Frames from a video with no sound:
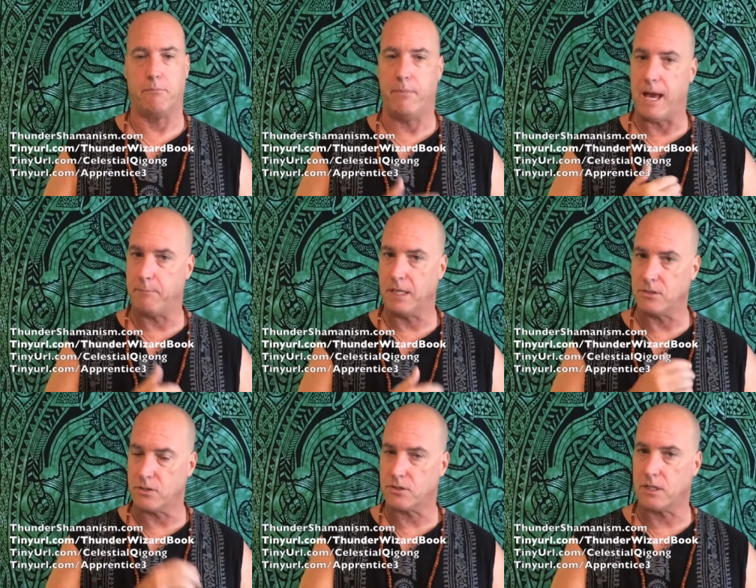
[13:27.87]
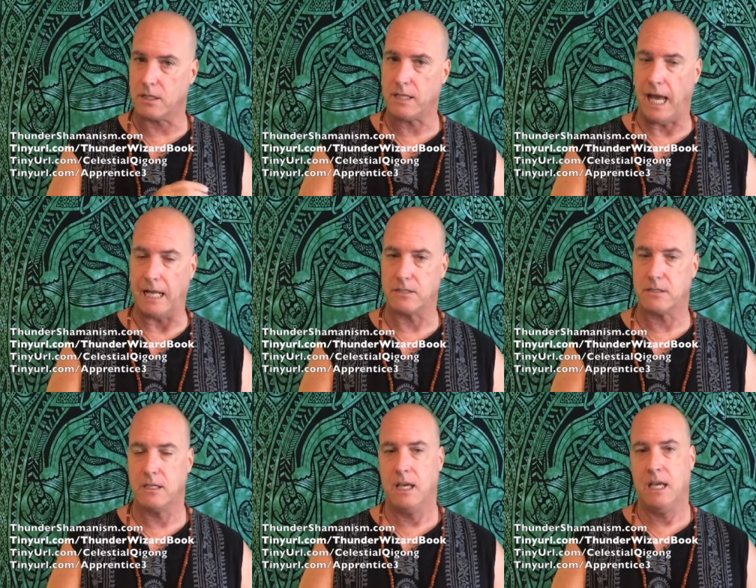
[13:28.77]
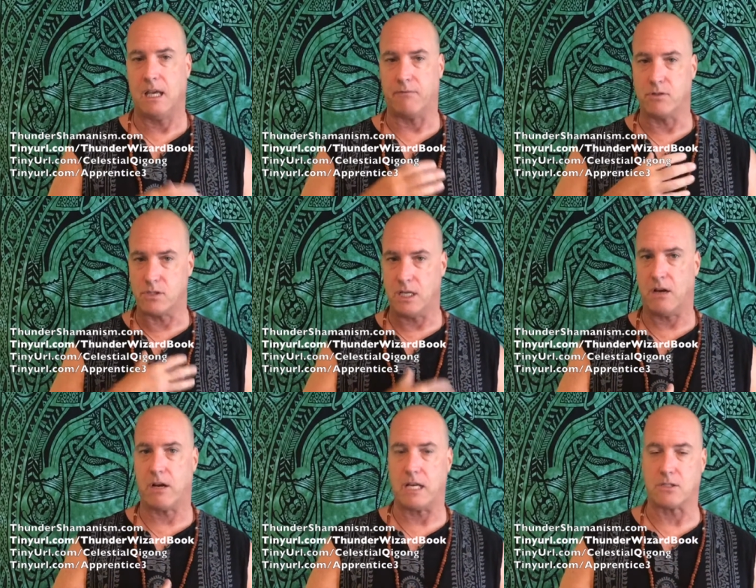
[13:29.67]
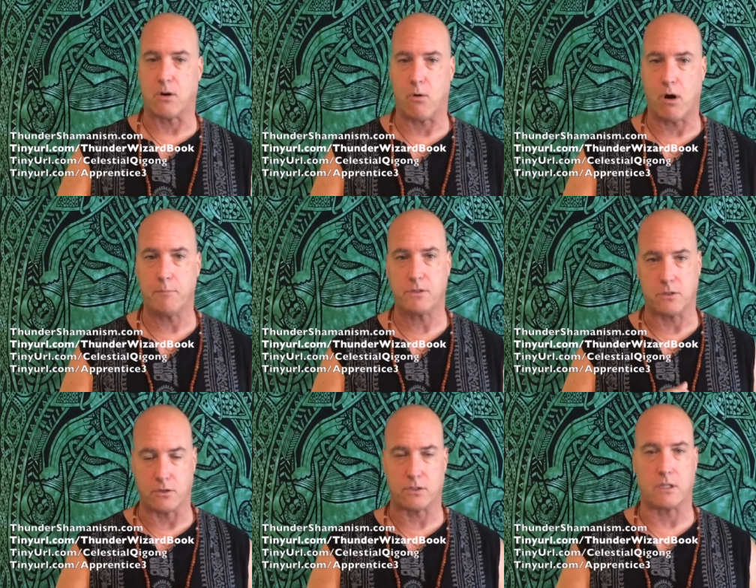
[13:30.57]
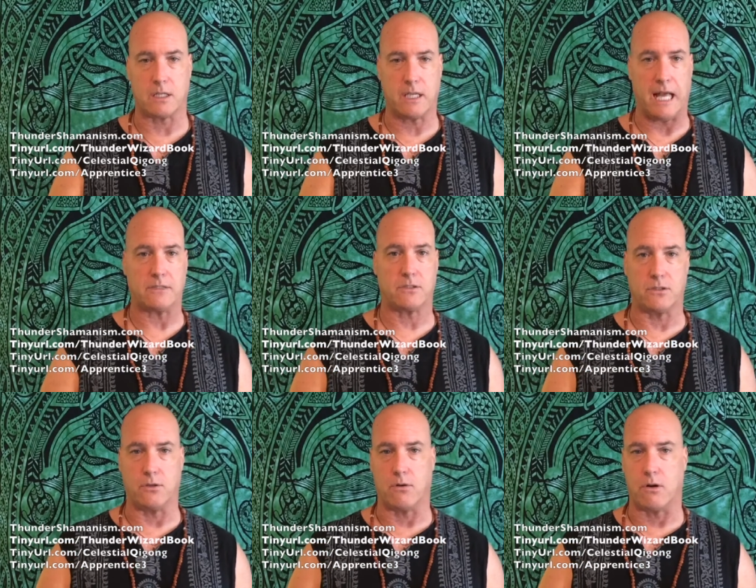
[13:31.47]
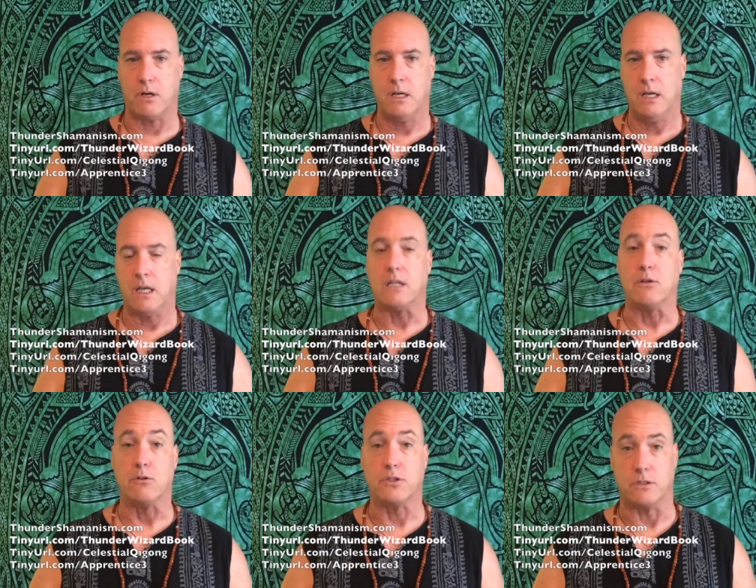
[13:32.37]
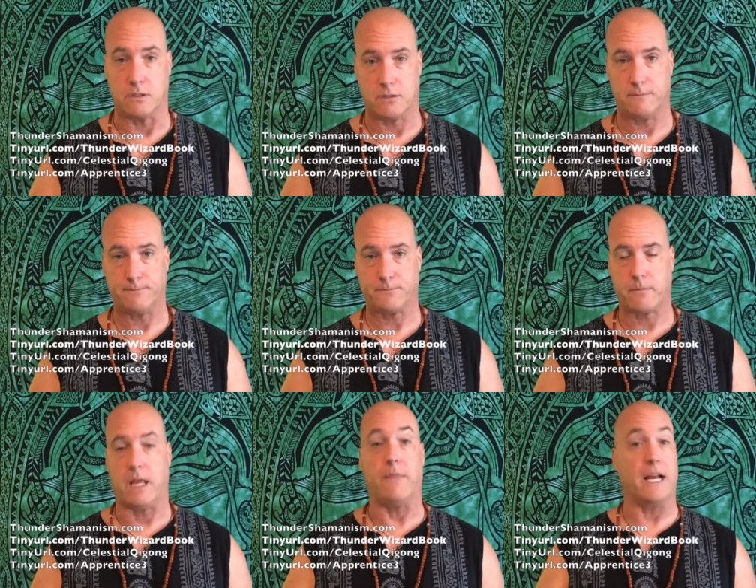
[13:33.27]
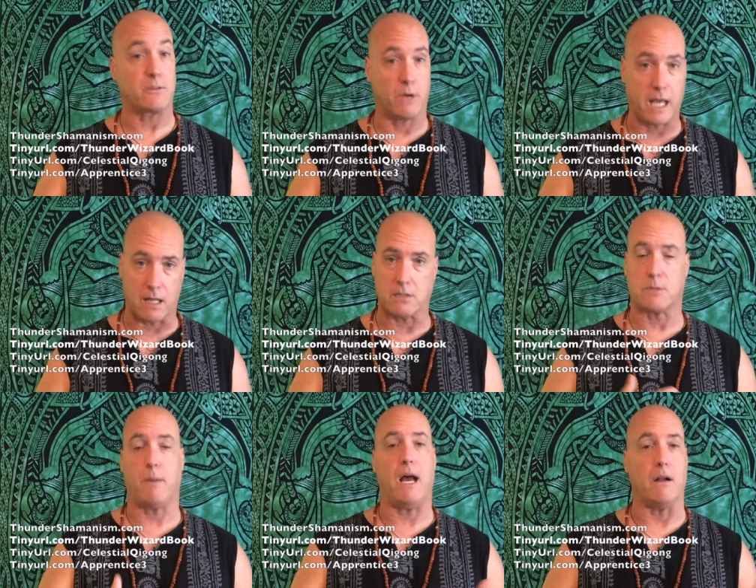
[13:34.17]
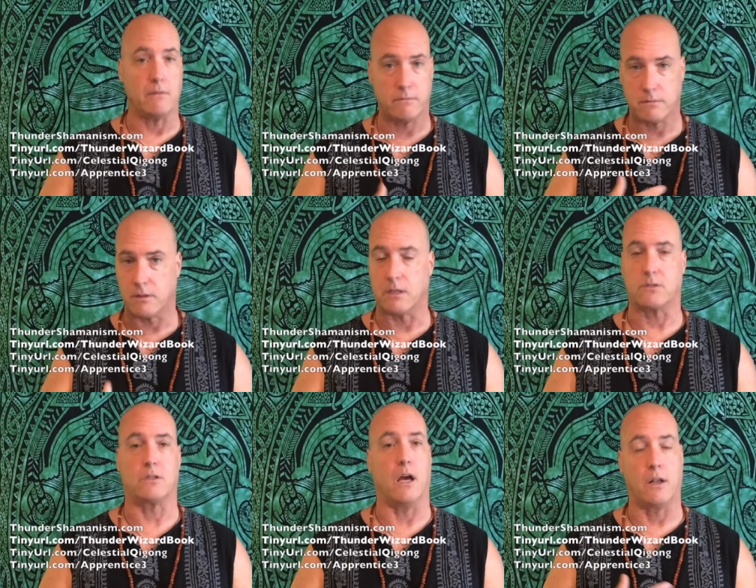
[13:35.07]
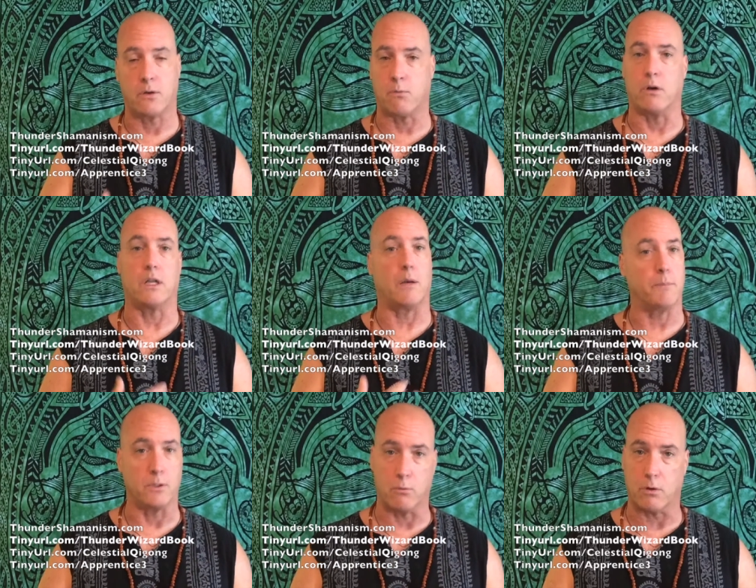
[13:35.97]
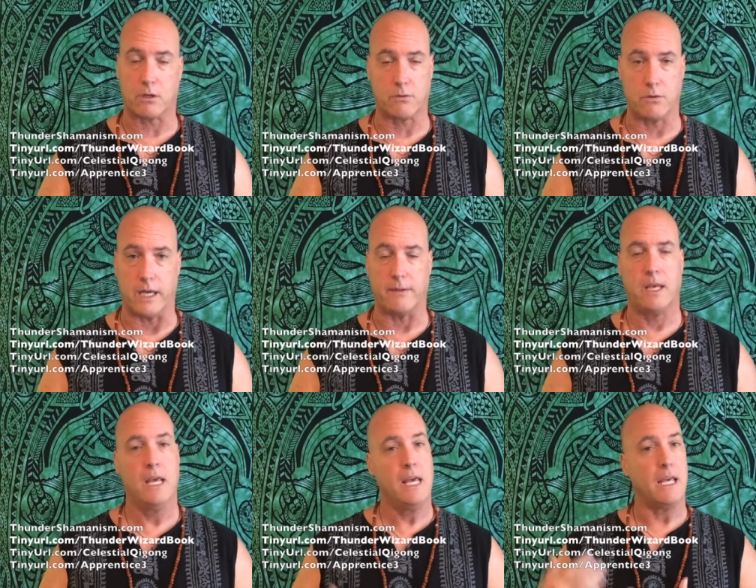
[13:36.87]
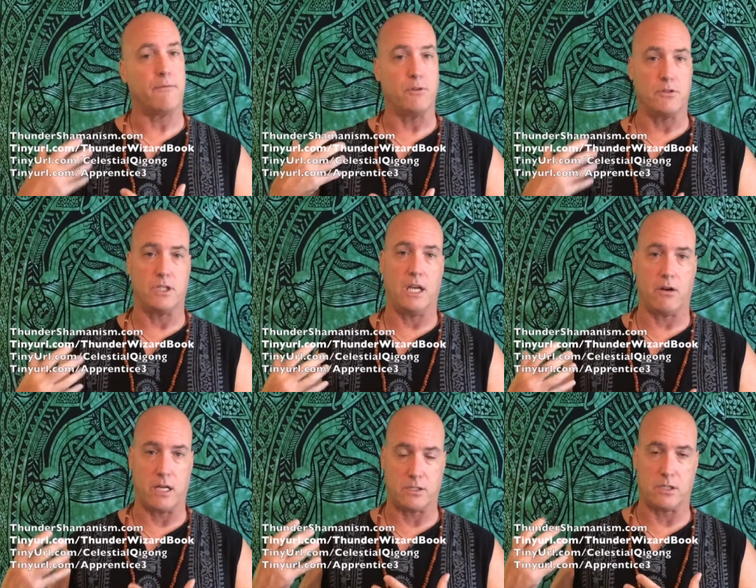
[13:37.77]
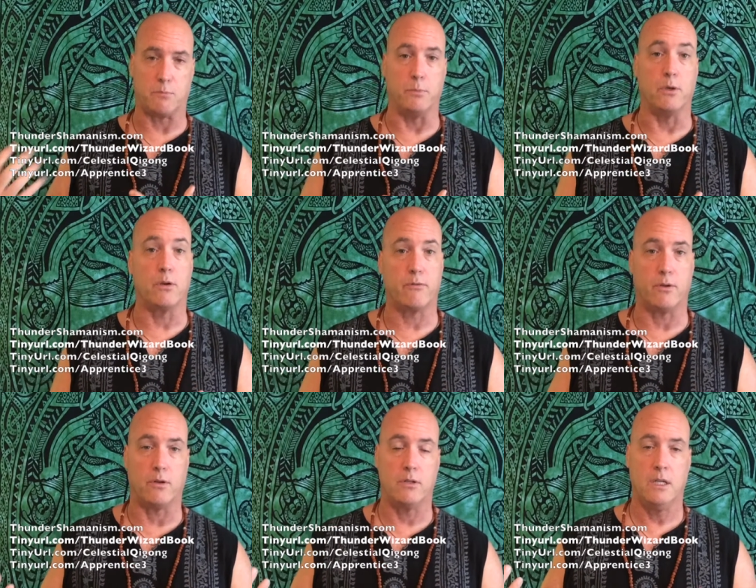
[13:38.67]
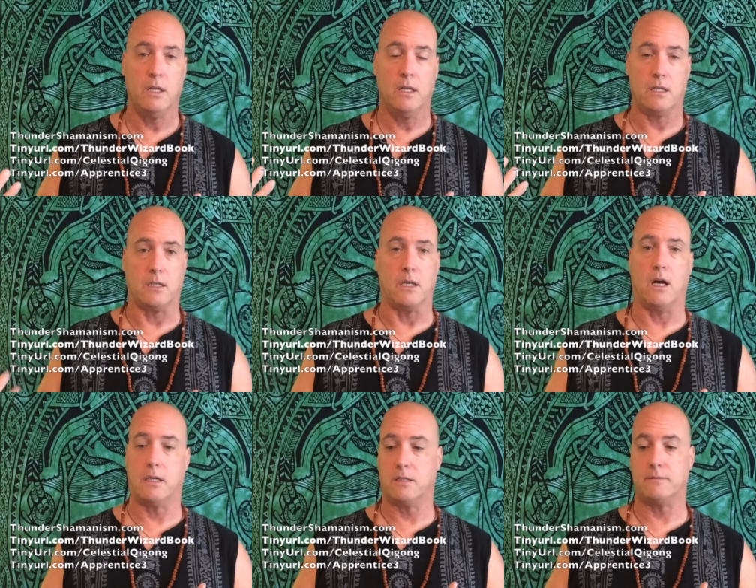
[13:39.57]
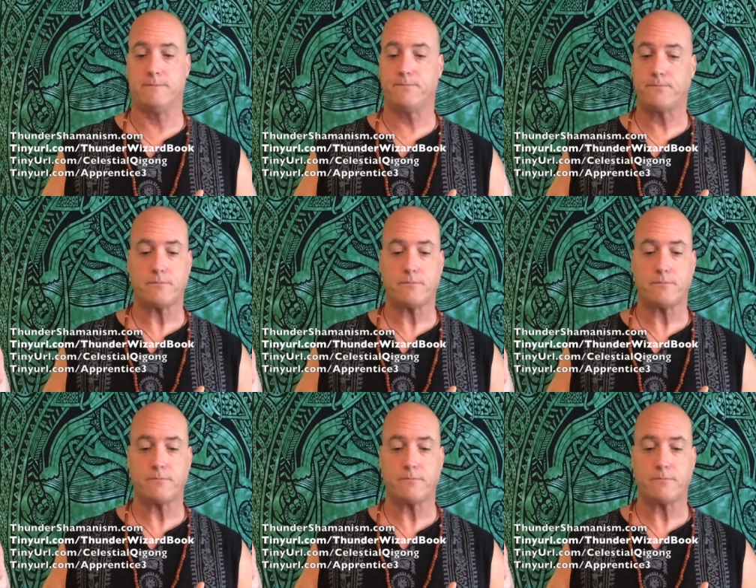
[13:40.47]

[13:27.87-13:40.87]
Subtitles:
That means you're still attached. If you see her as a corpse, you're still attached to your illusions. And that's what hell is about. It's the underworld helping you work through that. If you see her as this beautiful young